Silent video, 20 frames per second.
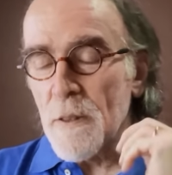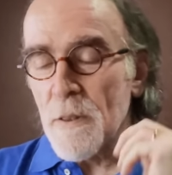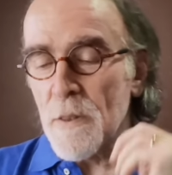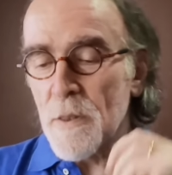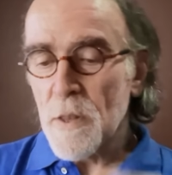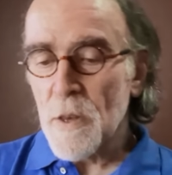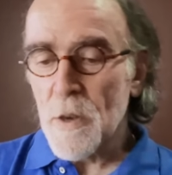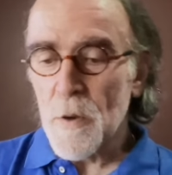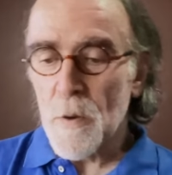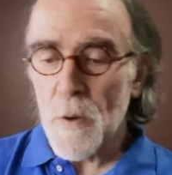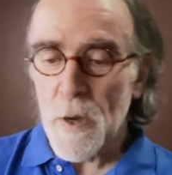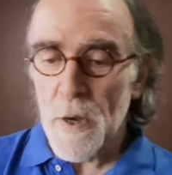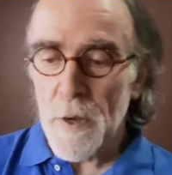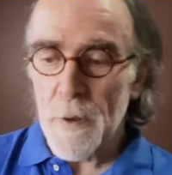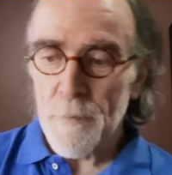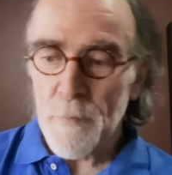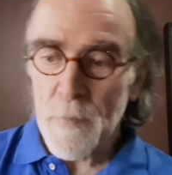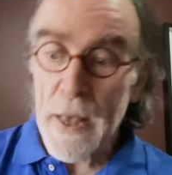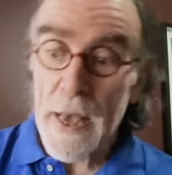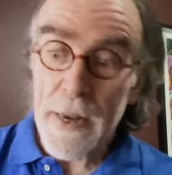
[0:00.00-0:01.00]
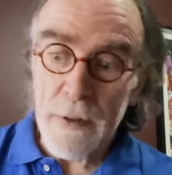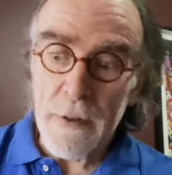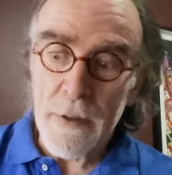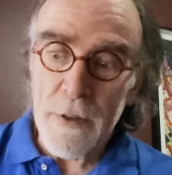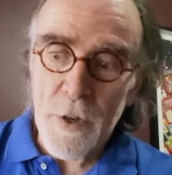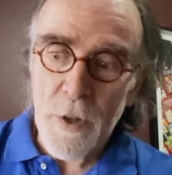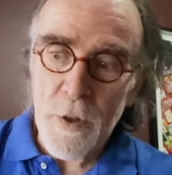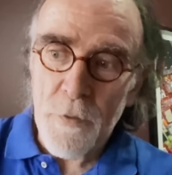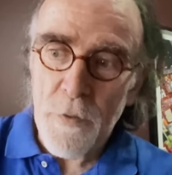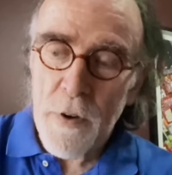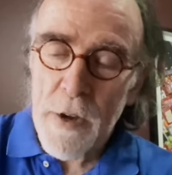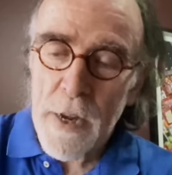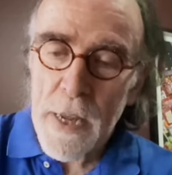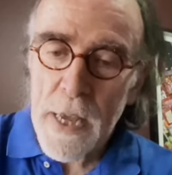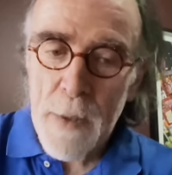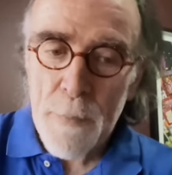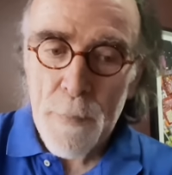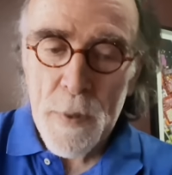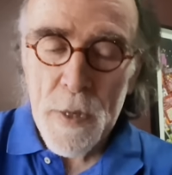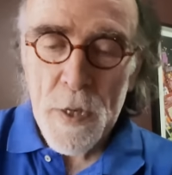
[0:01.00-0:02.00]
So um, and you know, very
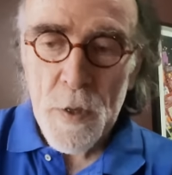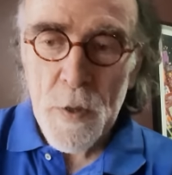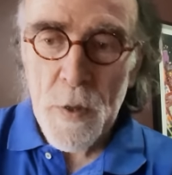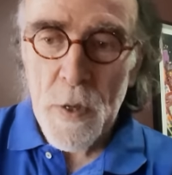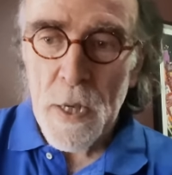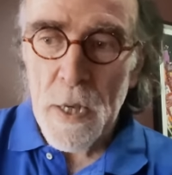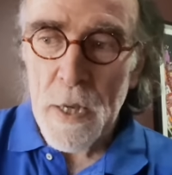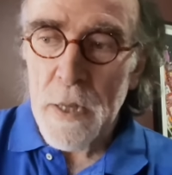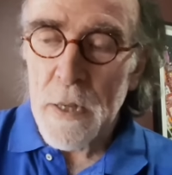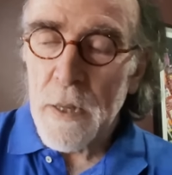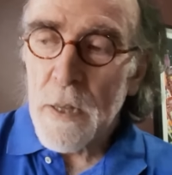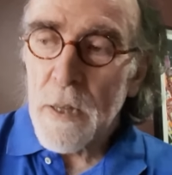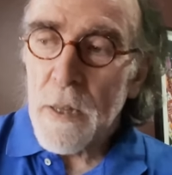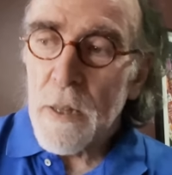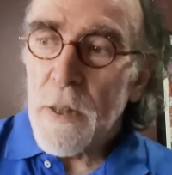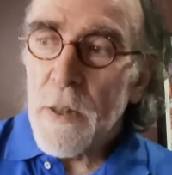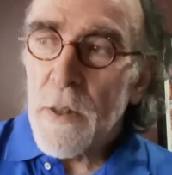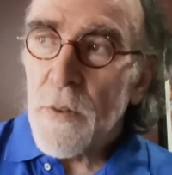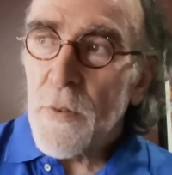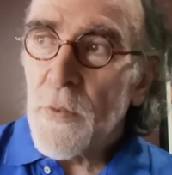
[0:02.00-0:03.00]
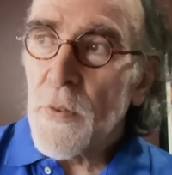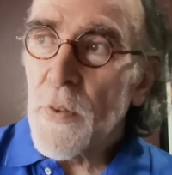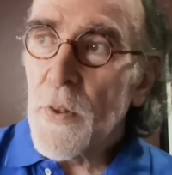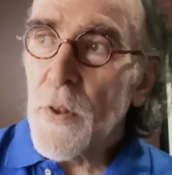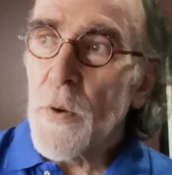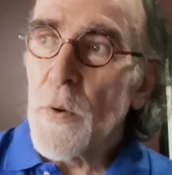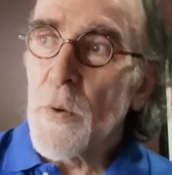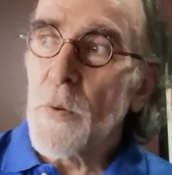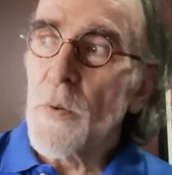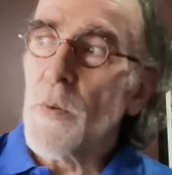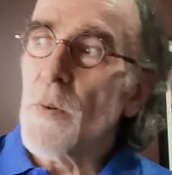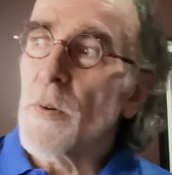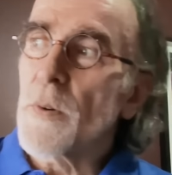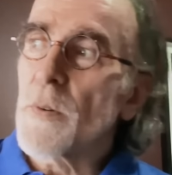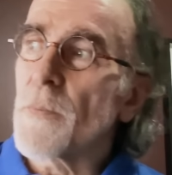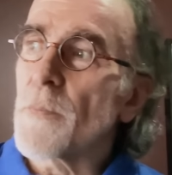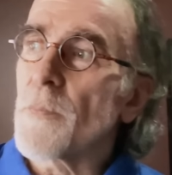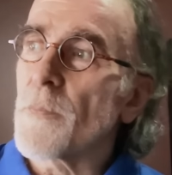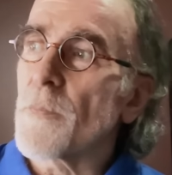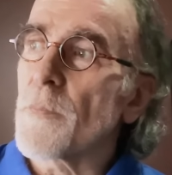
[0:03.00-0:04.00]
happy doing it. So
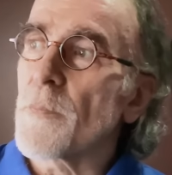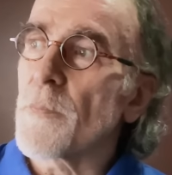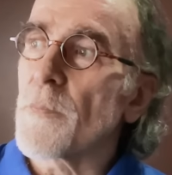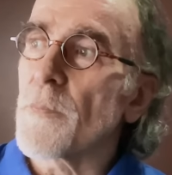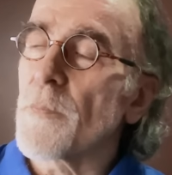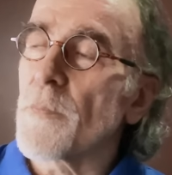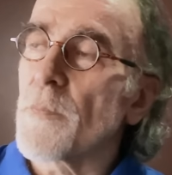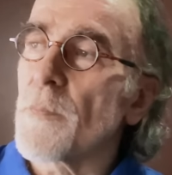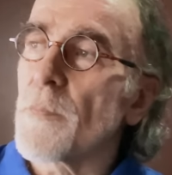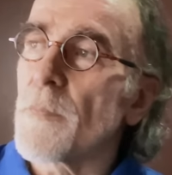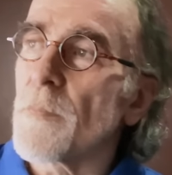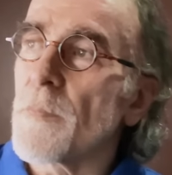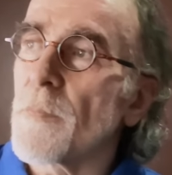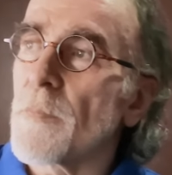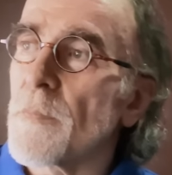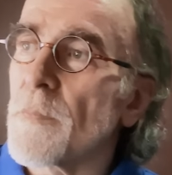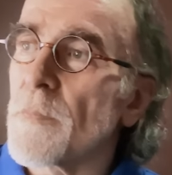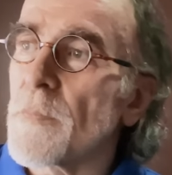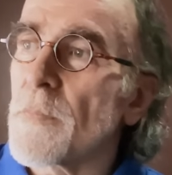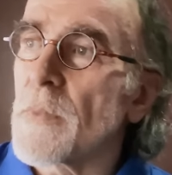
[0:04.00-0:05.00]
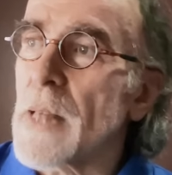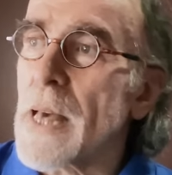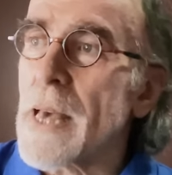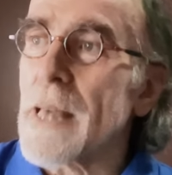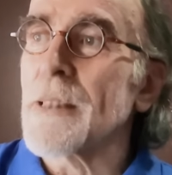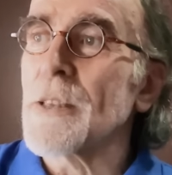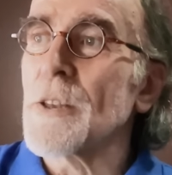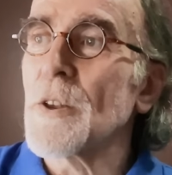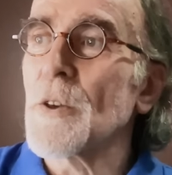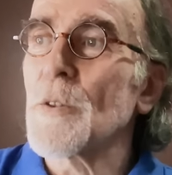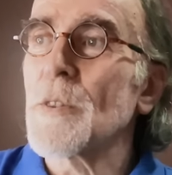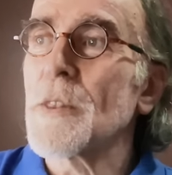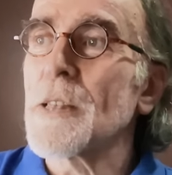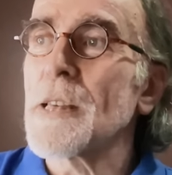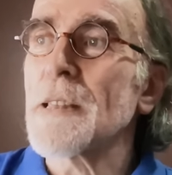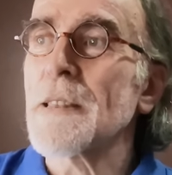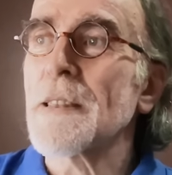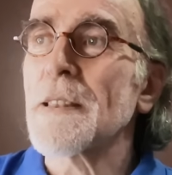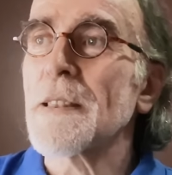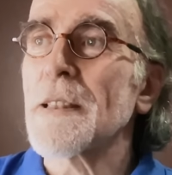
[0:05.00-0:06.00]
that you know,
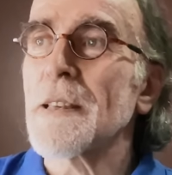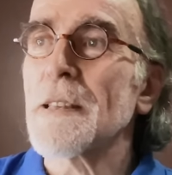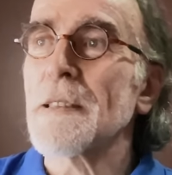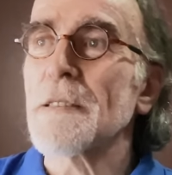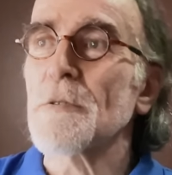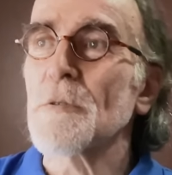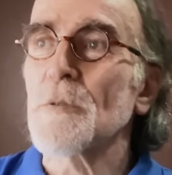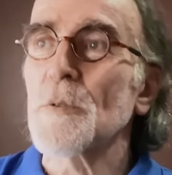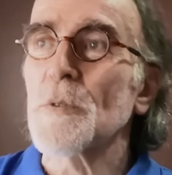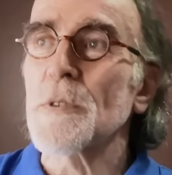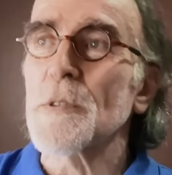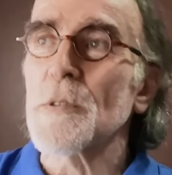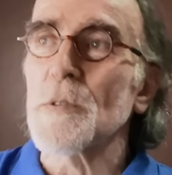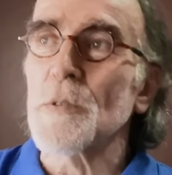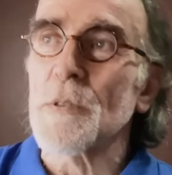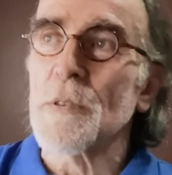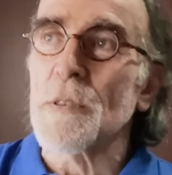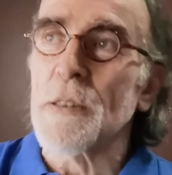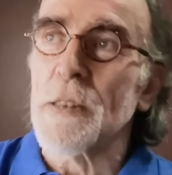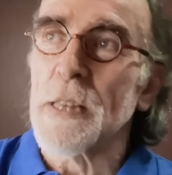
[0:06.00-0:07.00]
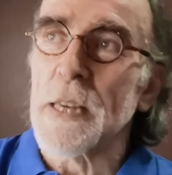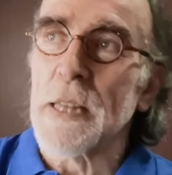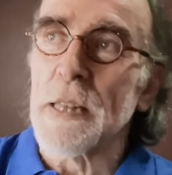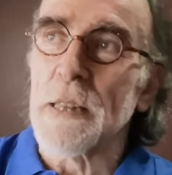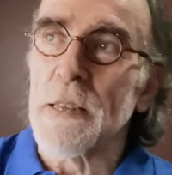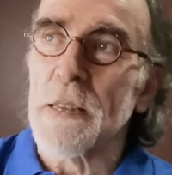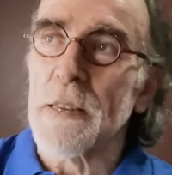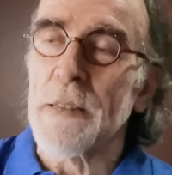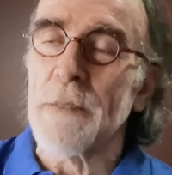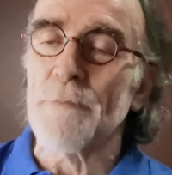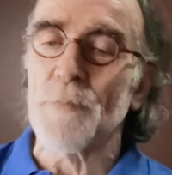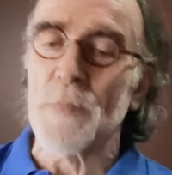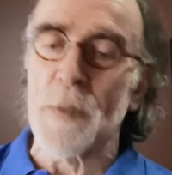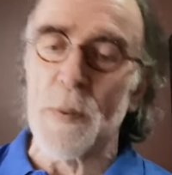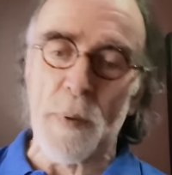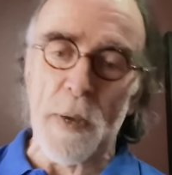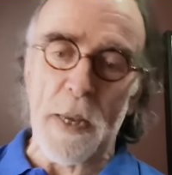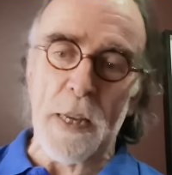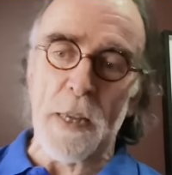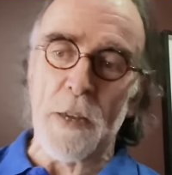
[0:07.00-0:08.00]
these these are all sorts of things that,
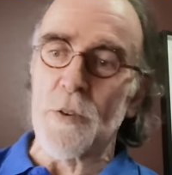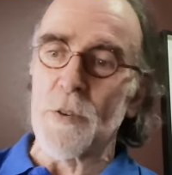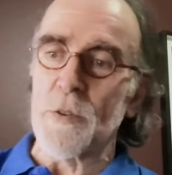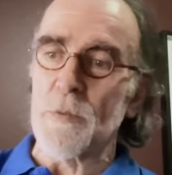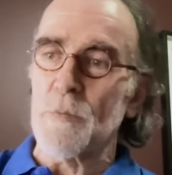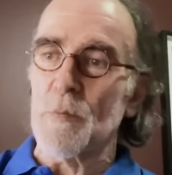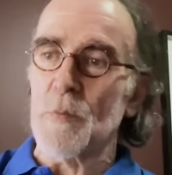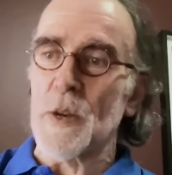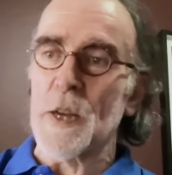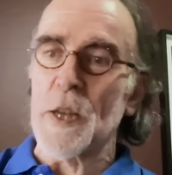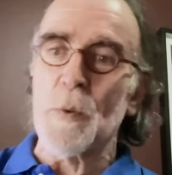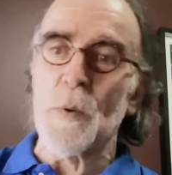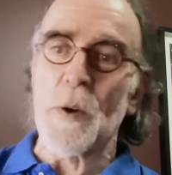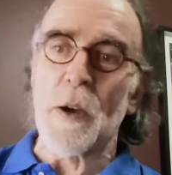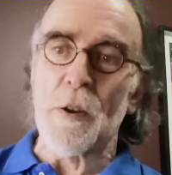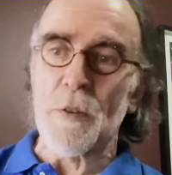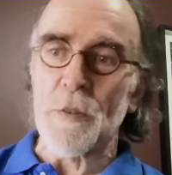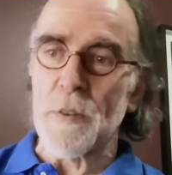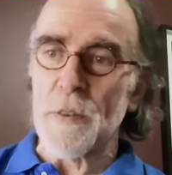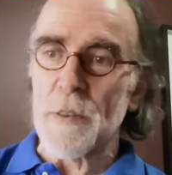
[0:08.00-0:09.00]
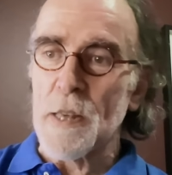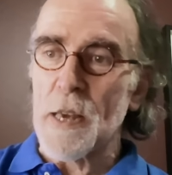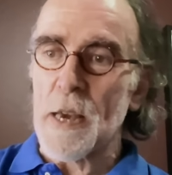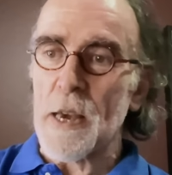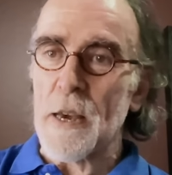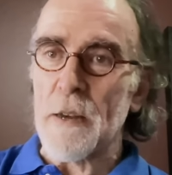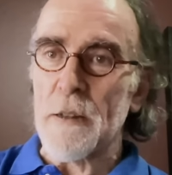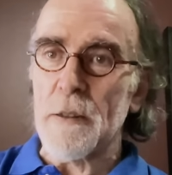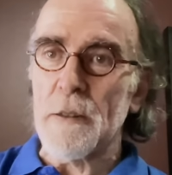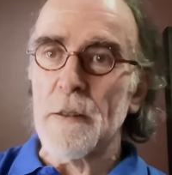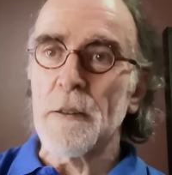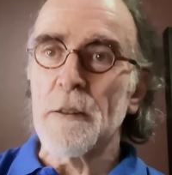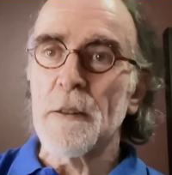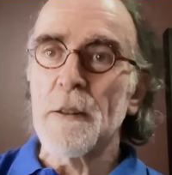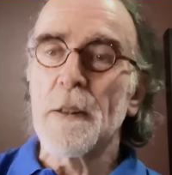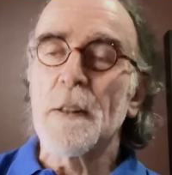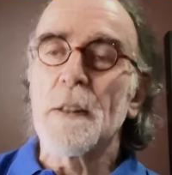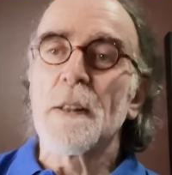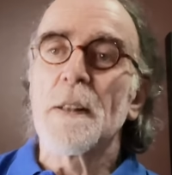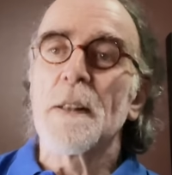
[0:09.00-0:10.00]
depending on where you are on the scale,
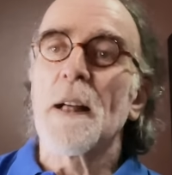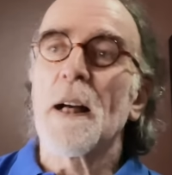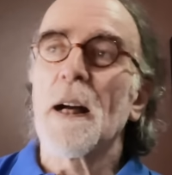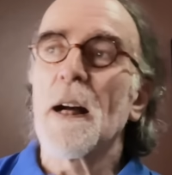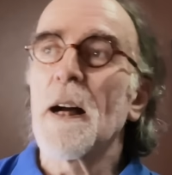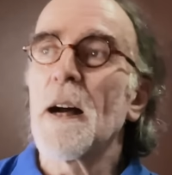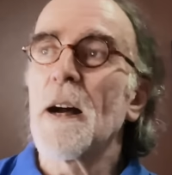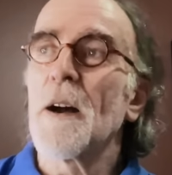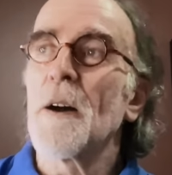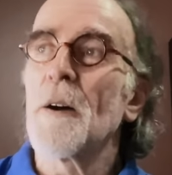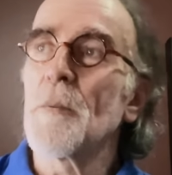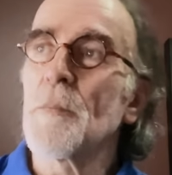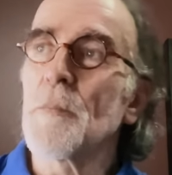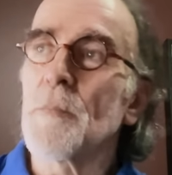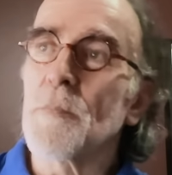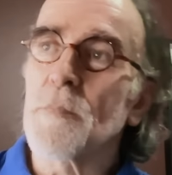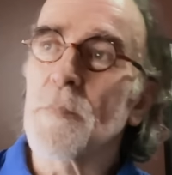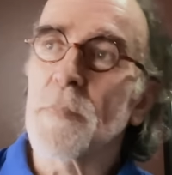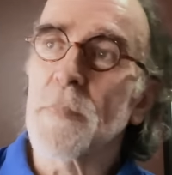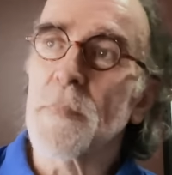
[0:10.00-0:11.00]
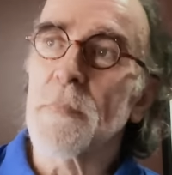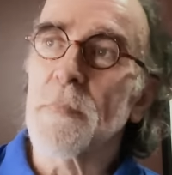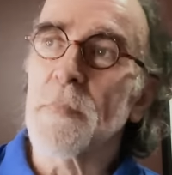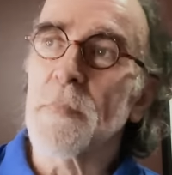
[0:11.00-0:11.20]
um,